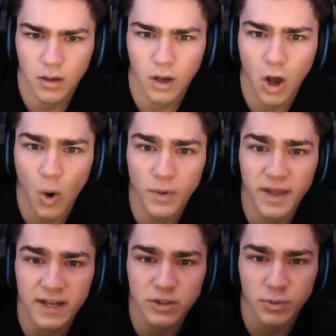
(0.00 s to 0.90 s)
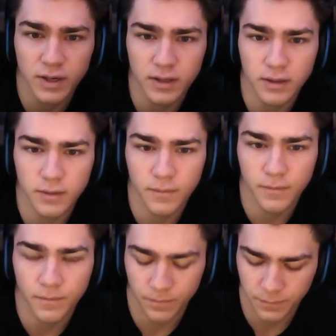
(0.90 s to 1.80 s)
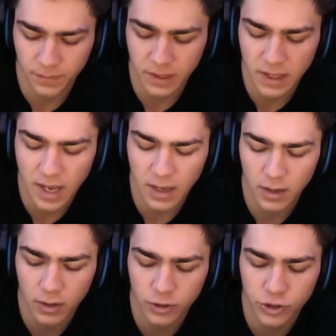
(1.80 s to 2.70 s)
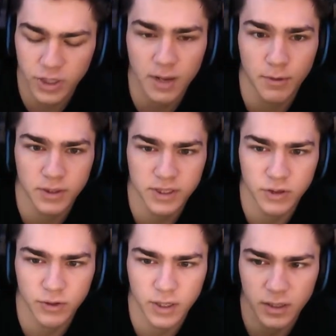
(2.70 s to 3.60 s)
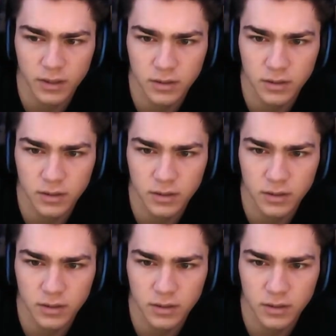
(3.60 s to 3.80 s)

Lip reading: Oh, and that's when he ate, or she ate Marcel, right?